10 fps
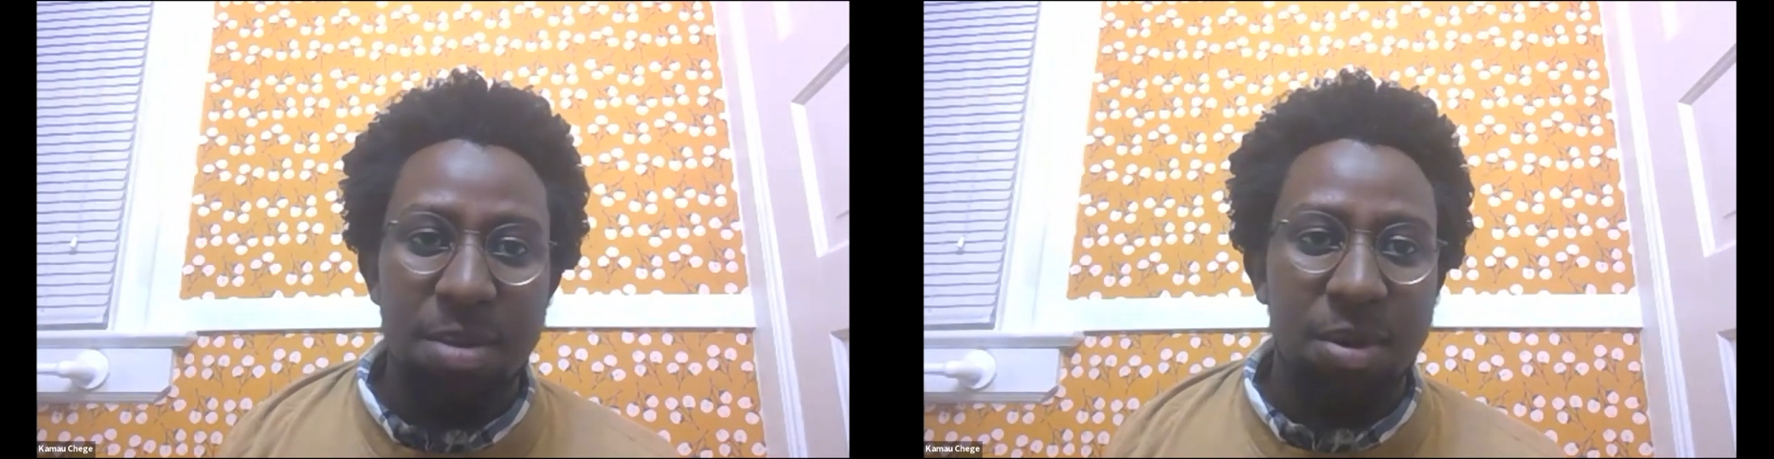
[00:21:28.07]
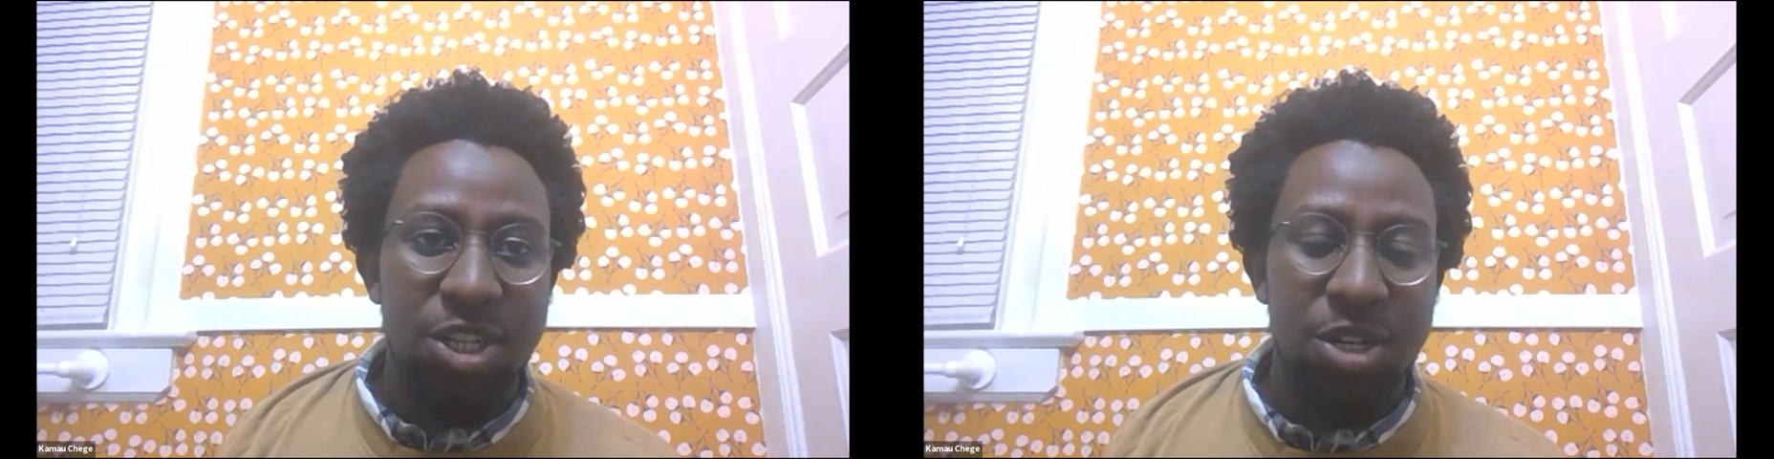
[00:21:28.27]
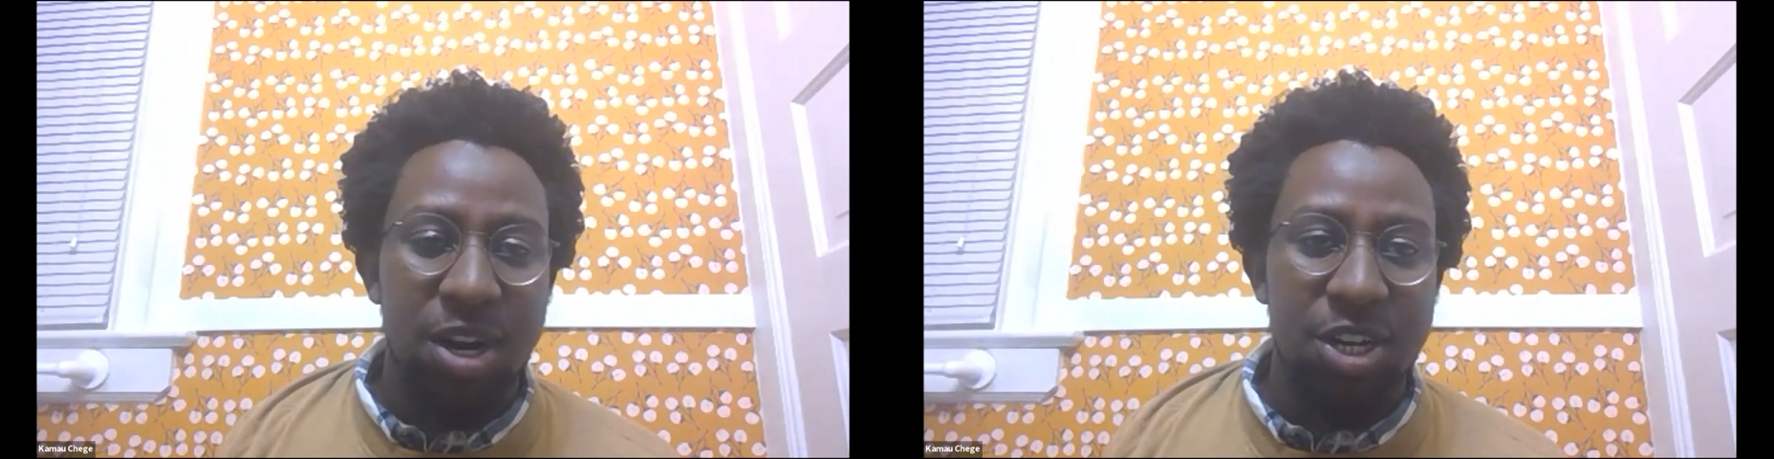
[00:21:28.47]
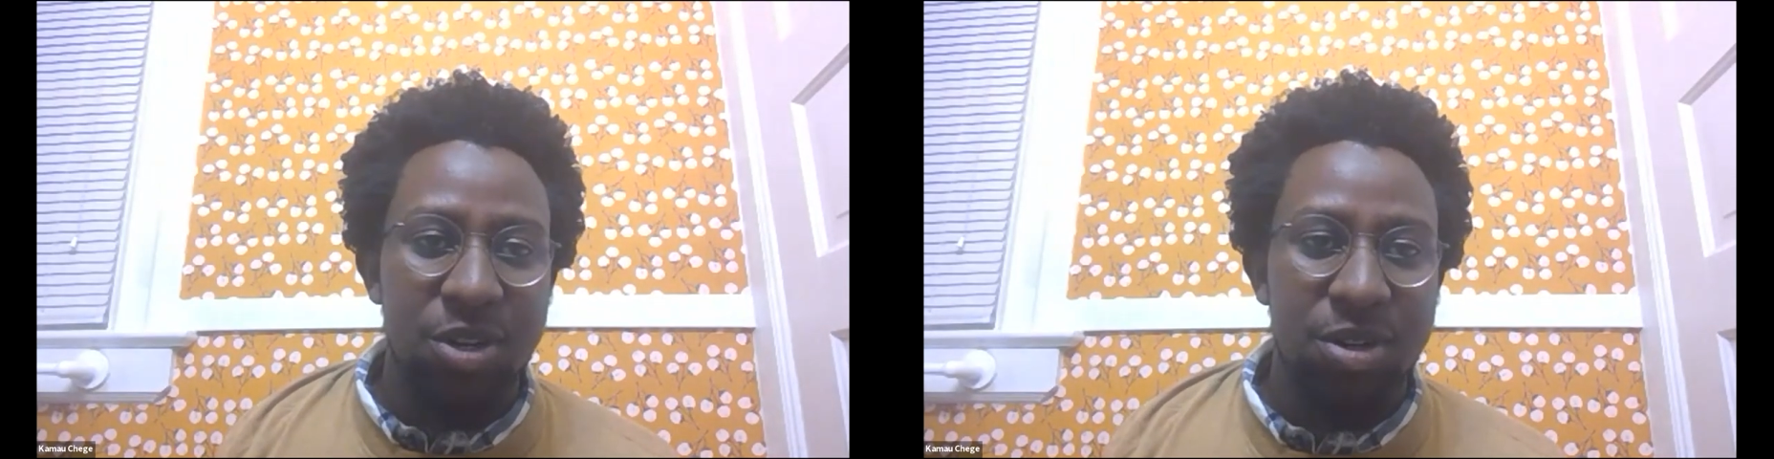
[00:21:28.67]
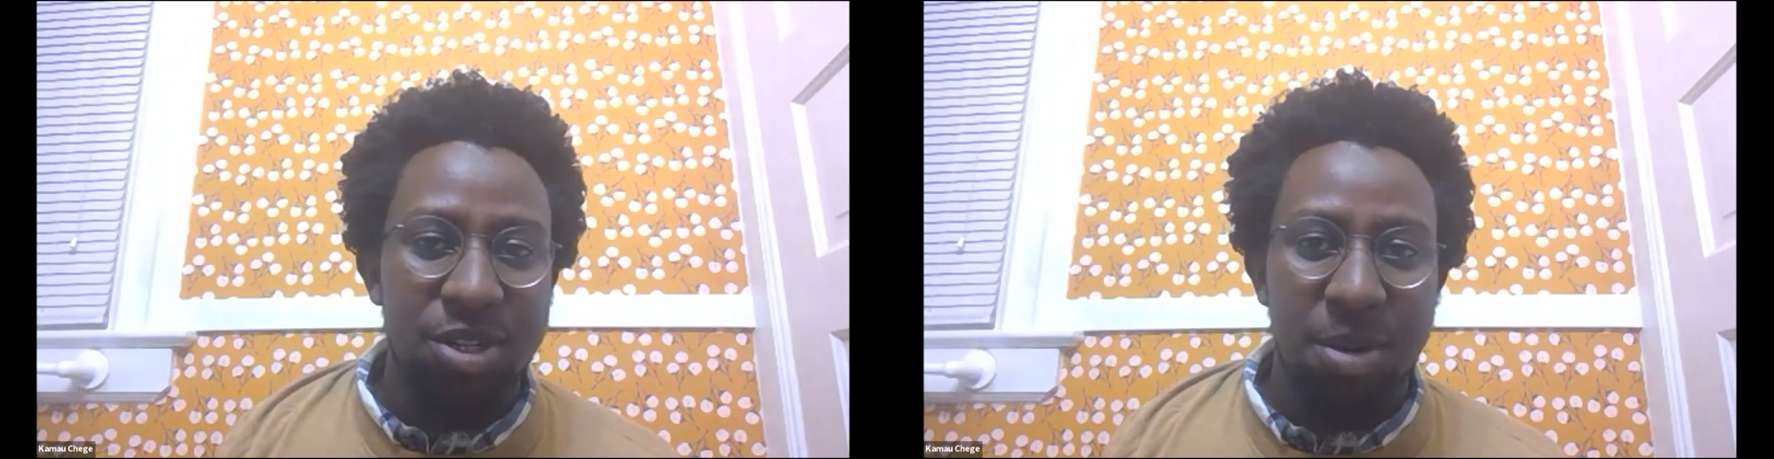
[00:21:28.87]

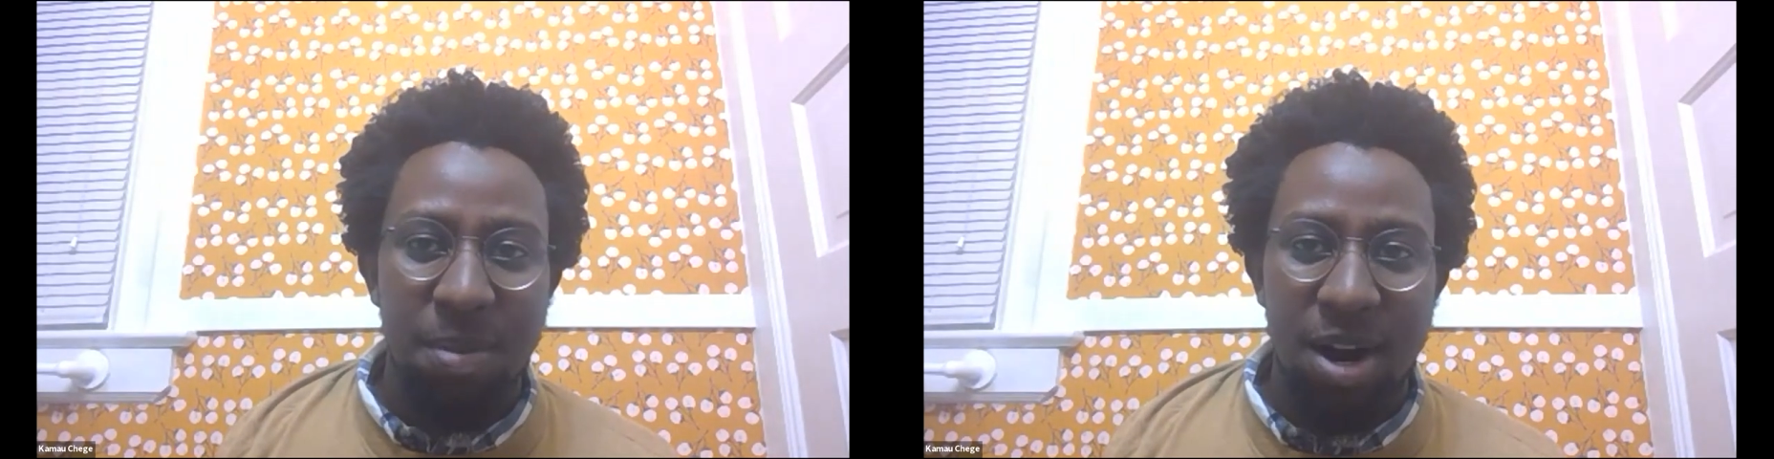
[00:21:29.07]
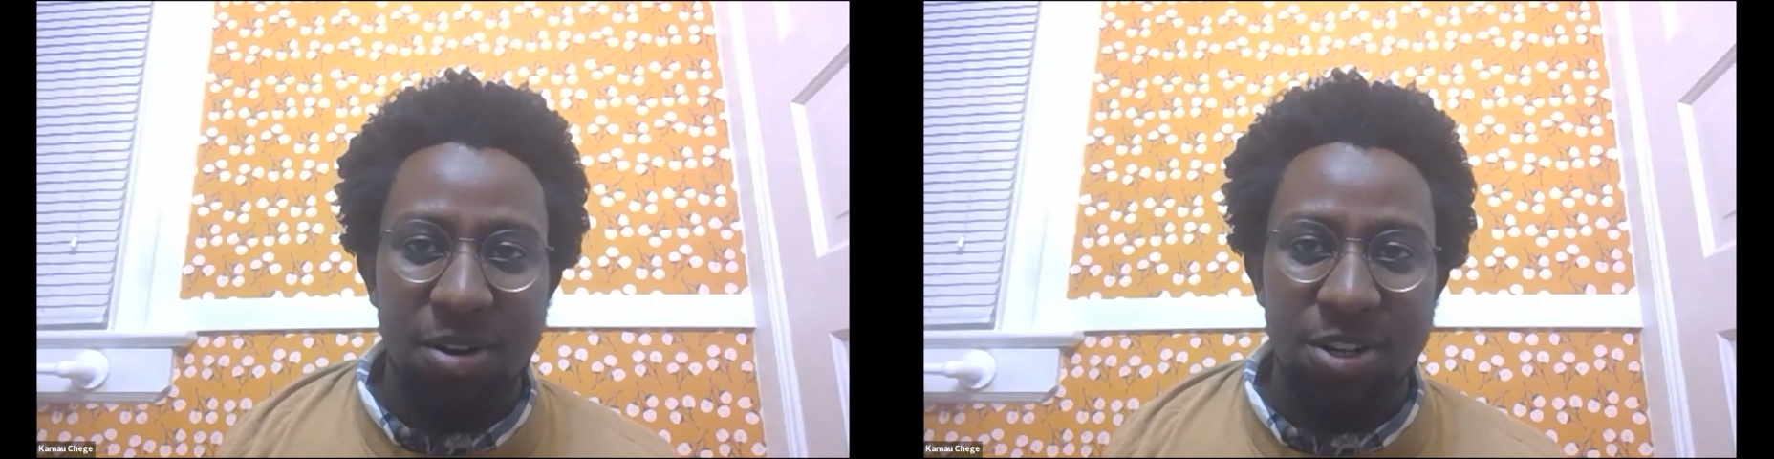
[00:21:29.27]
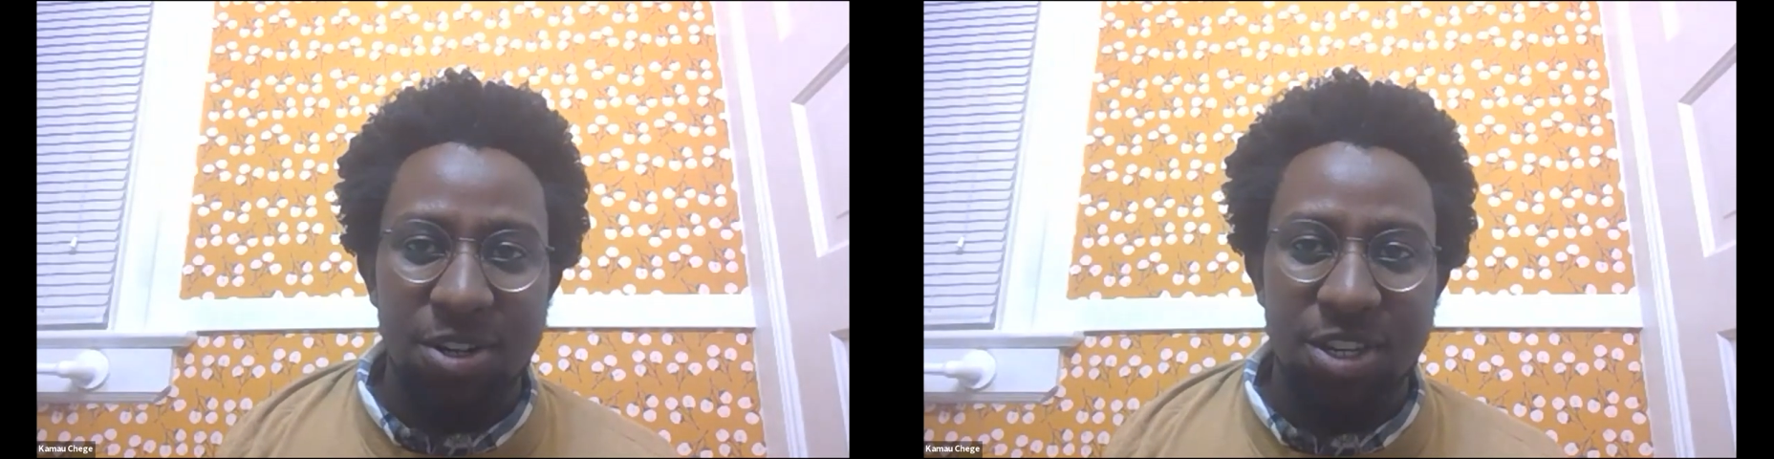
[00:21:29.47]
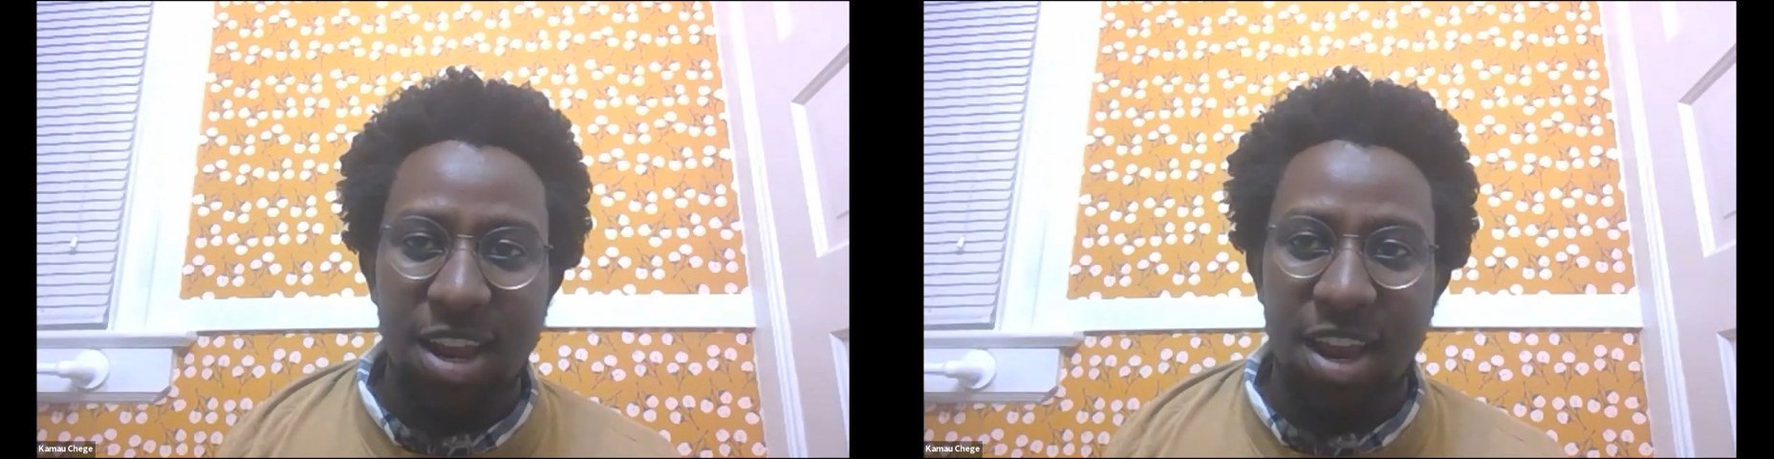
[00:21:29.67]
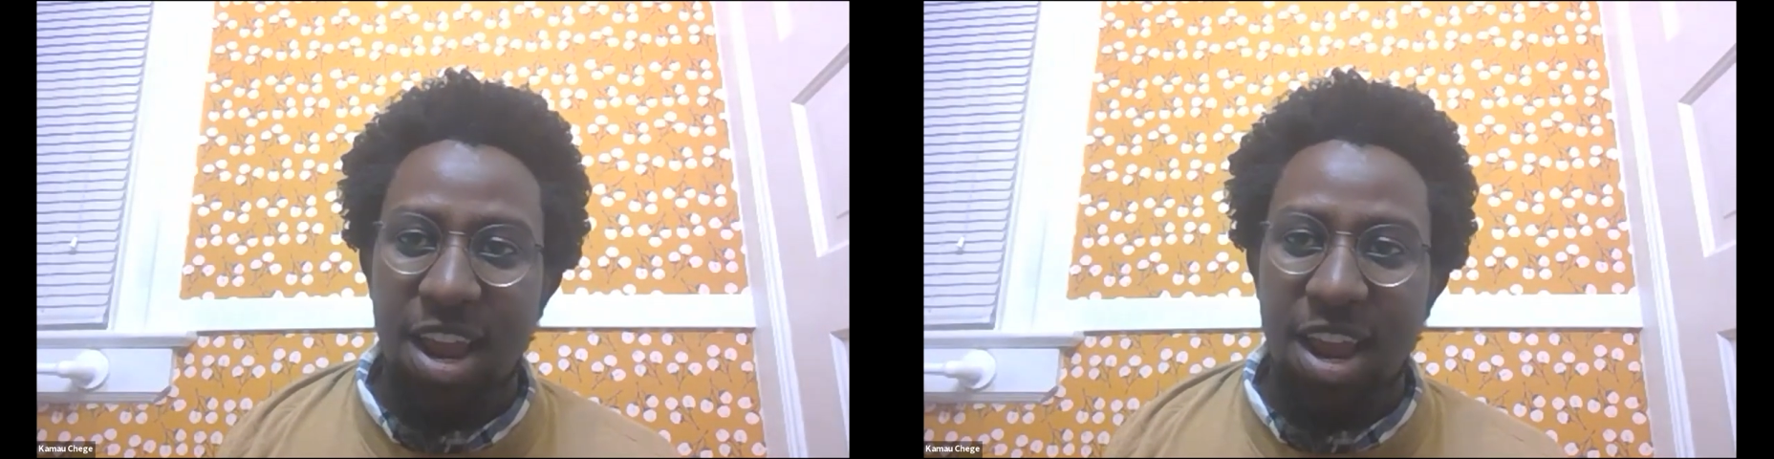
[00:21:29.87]
multiracial democracy,